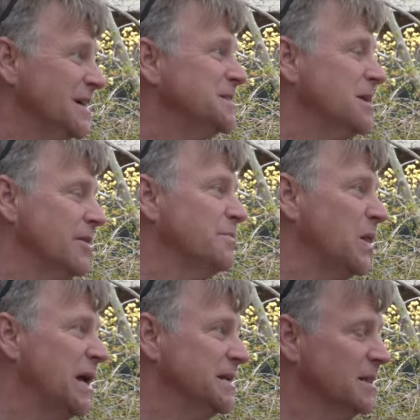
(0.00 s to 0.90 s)
it's another
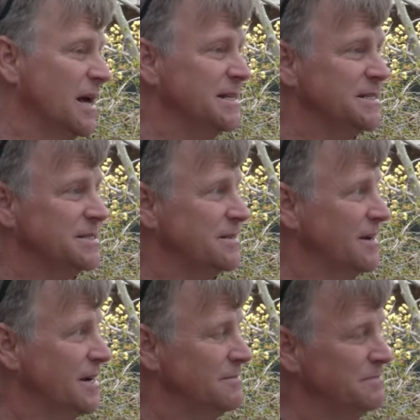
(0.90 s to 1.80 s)
plant delights
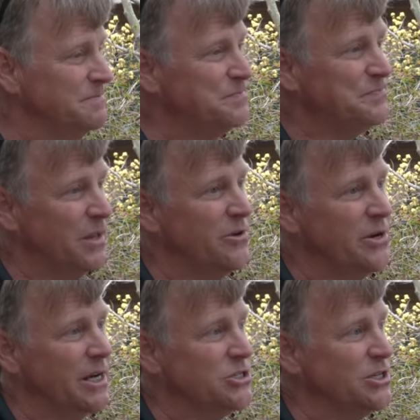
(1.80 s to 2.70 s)
uh,
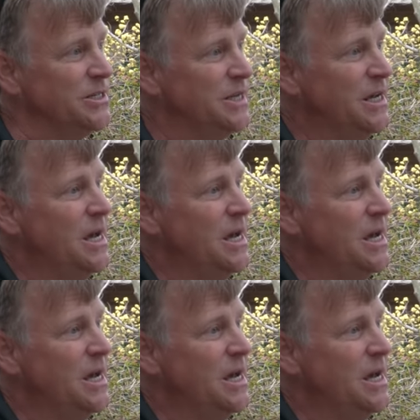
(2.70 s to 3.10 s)
introduction.